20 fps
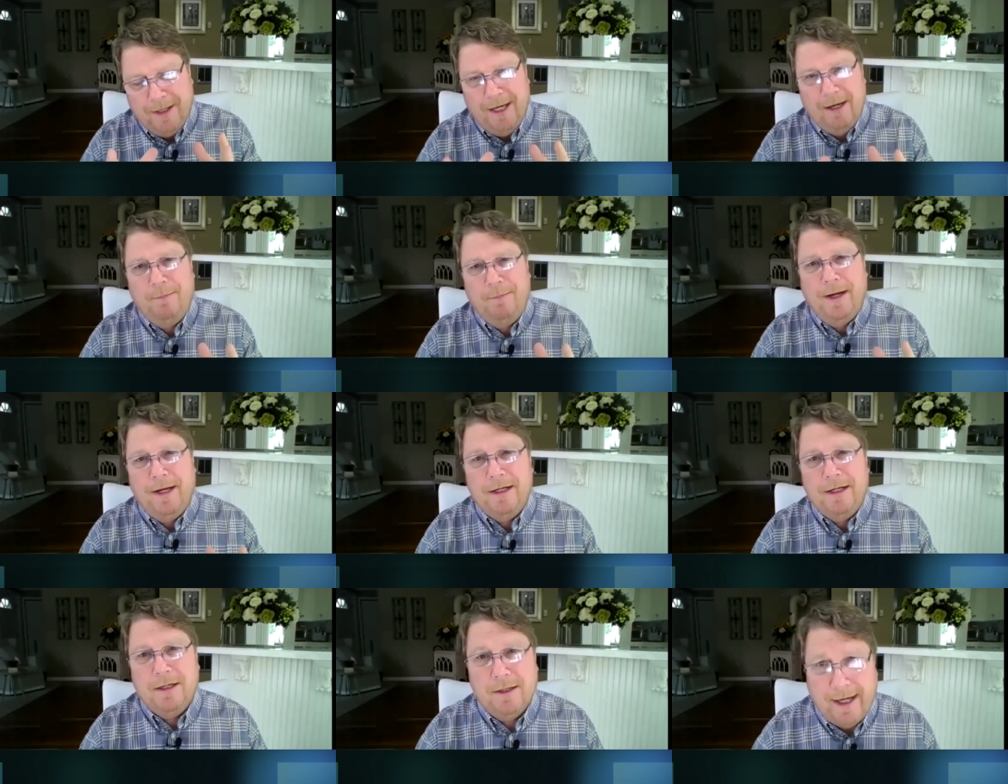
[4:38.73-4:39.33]

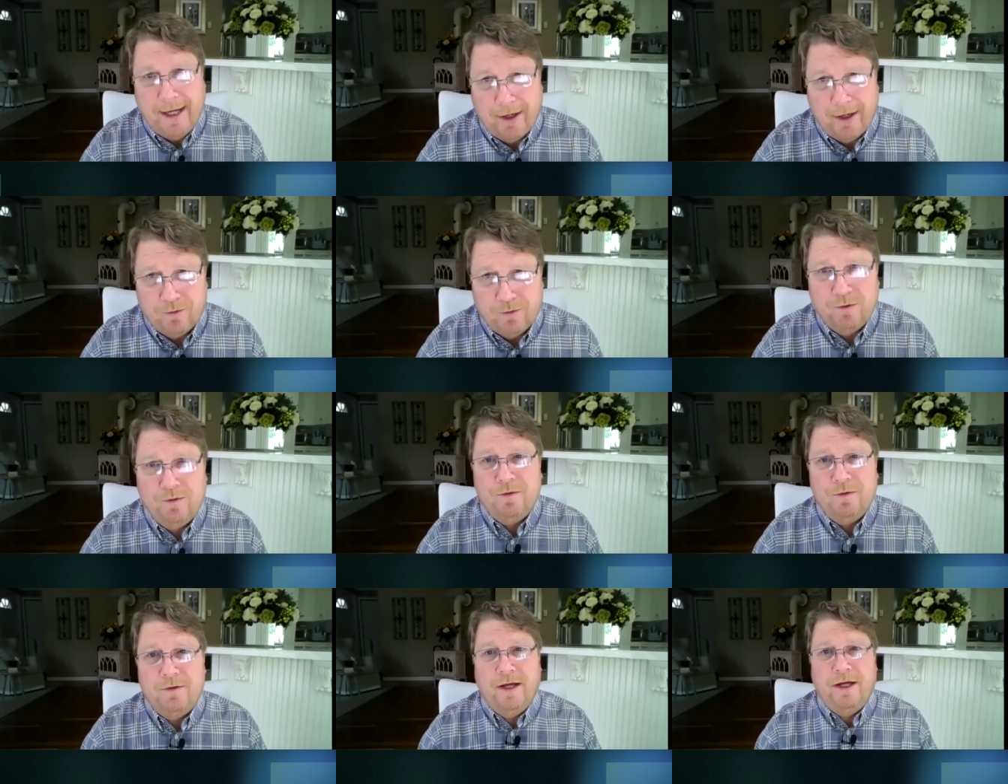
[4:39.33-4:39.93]
campaign
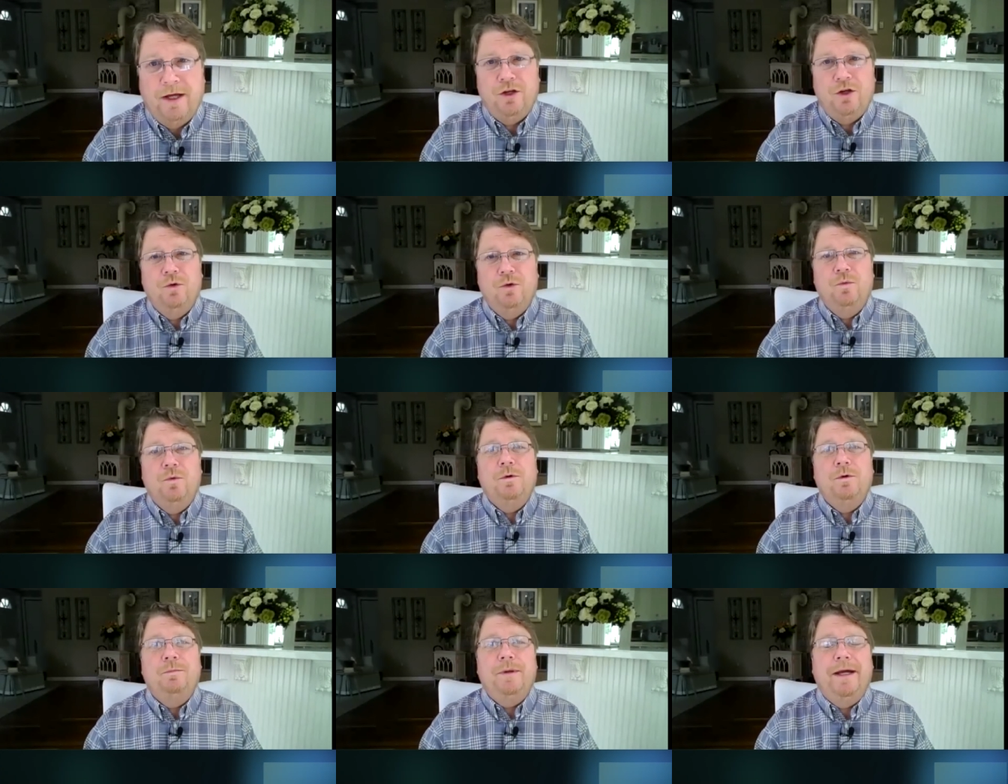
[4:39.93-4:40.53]
collateral that you
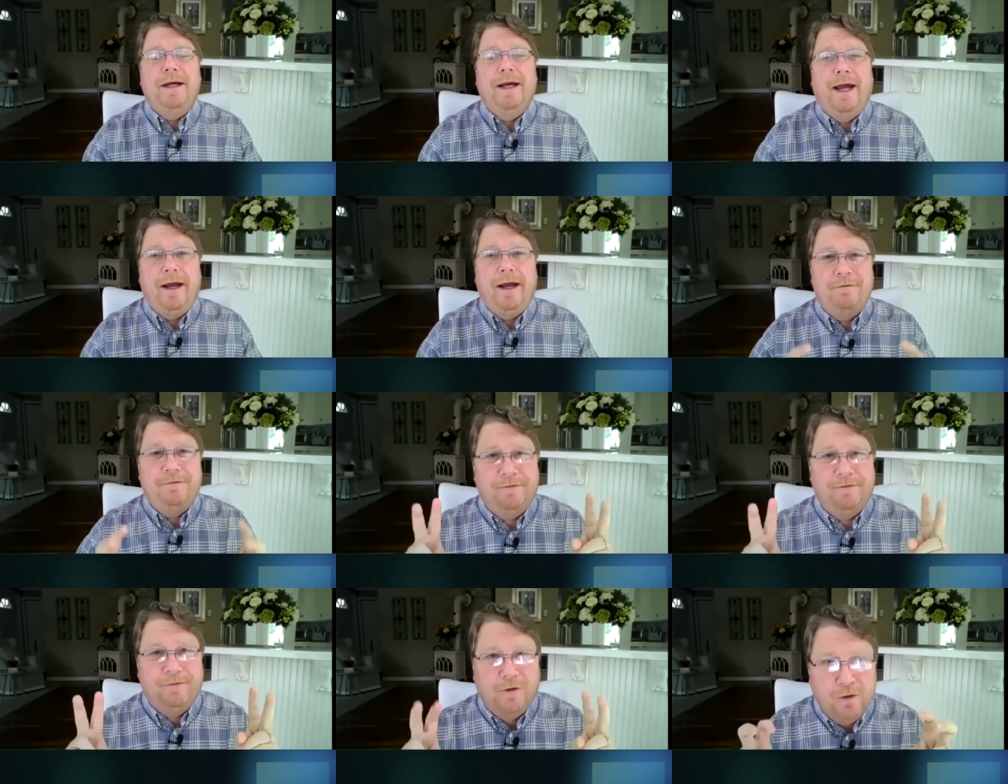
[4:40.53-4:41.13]
will be a
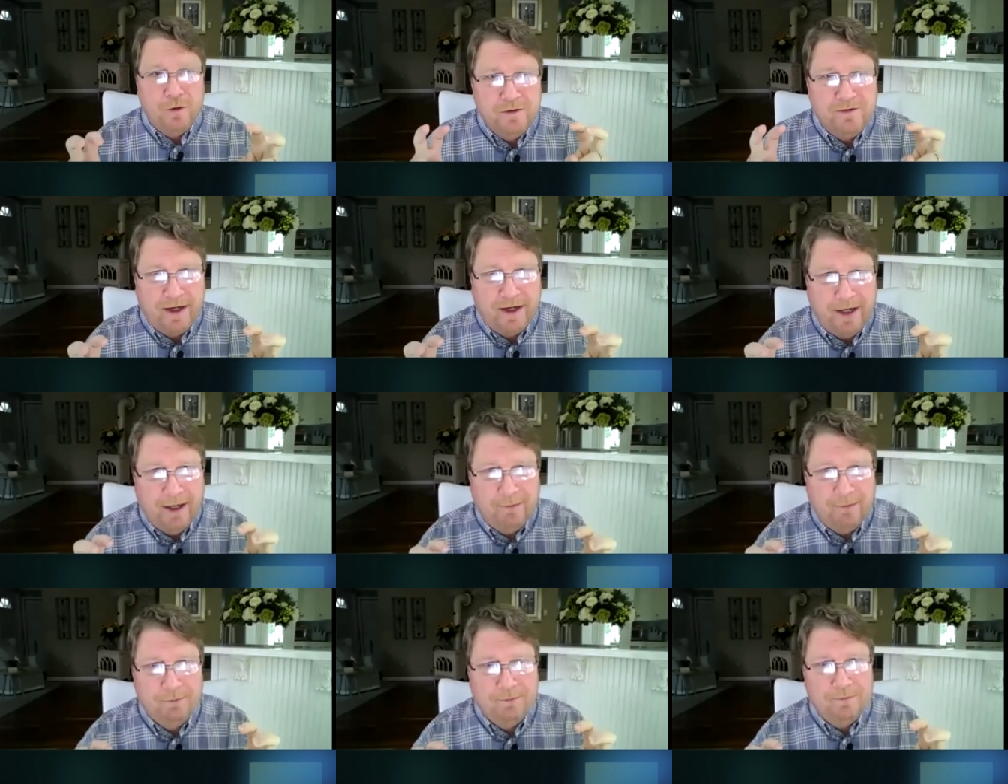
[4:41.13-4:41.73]

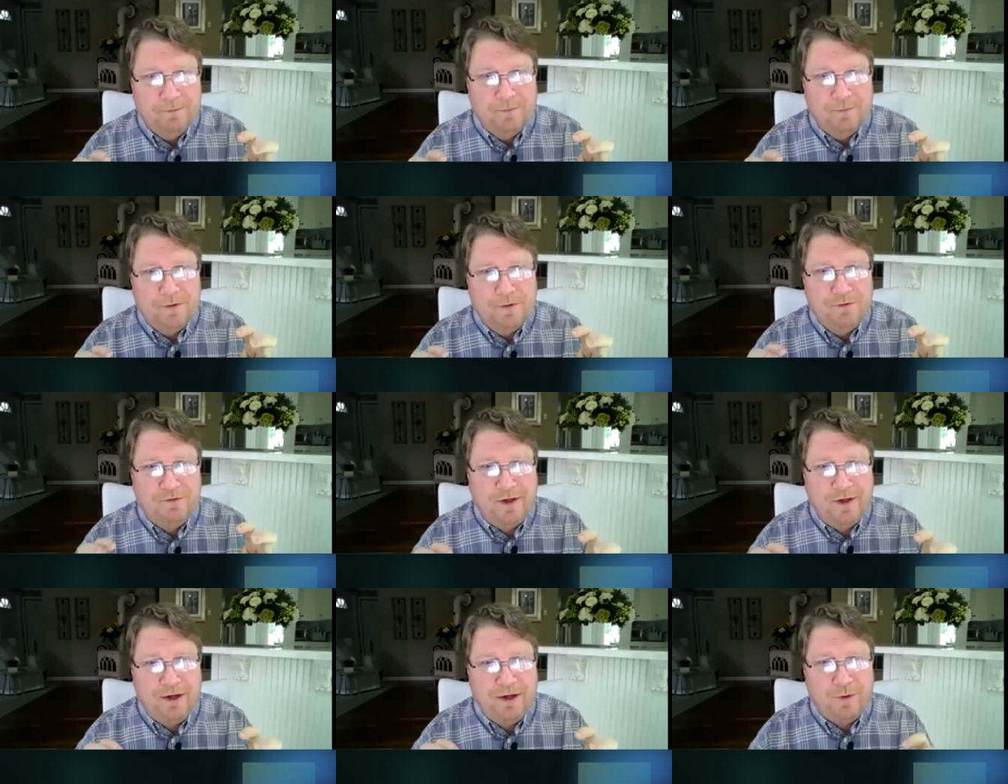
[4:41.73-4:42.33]
full-time
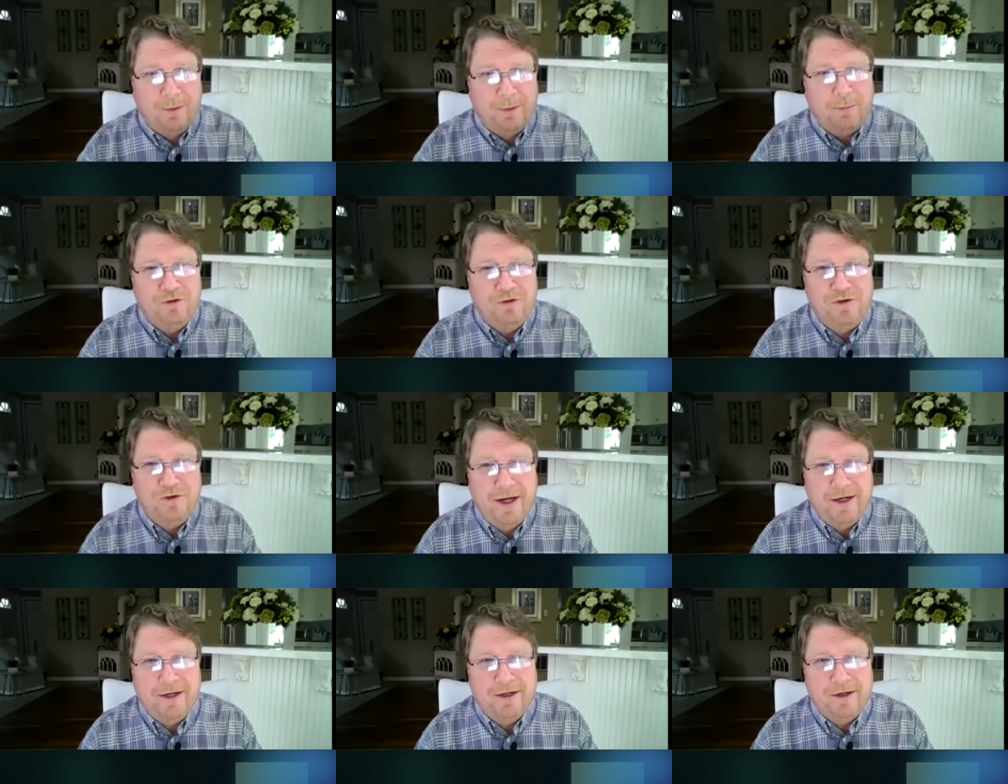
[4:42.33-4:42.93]
state yes.
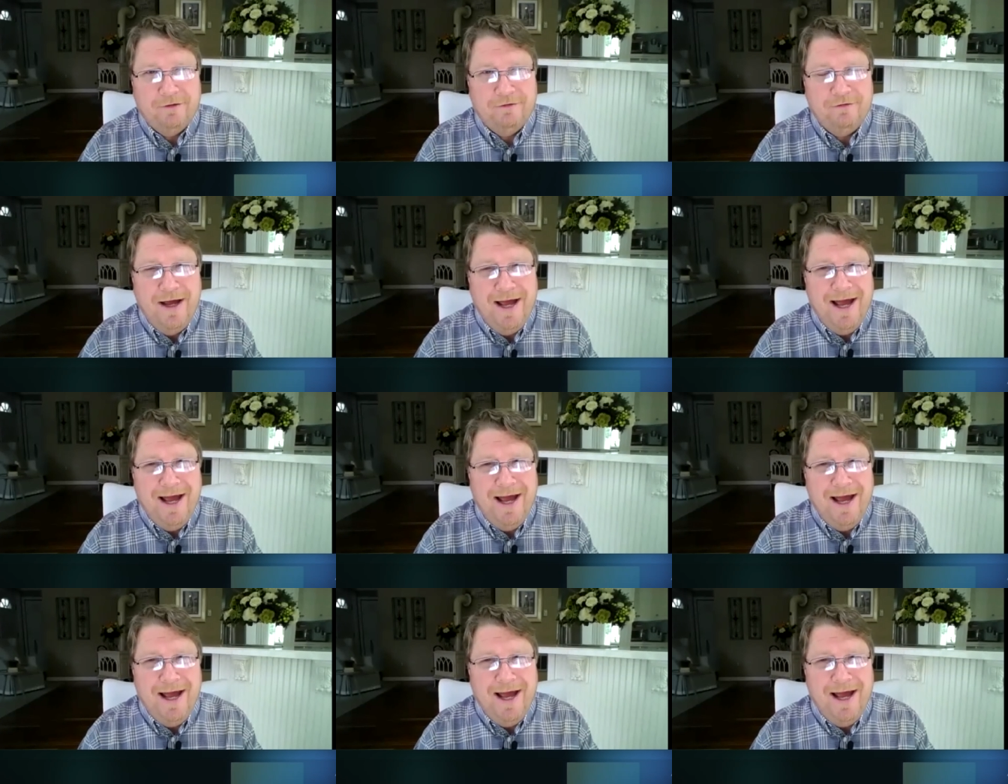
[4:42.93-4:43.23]
representative.